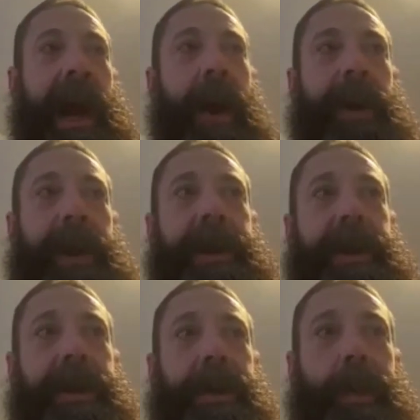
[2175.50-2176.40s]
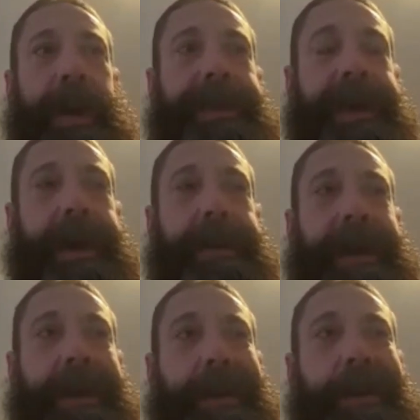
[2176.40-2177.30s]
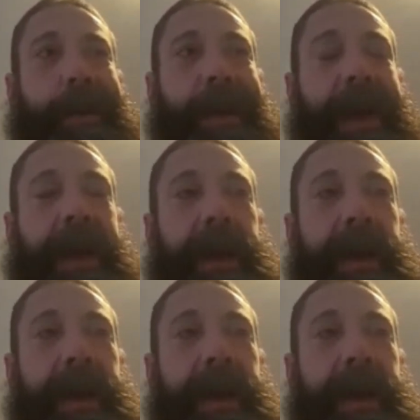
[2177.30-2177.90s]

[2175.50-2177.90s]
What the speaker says: I wanted to do it with them. You don't want to,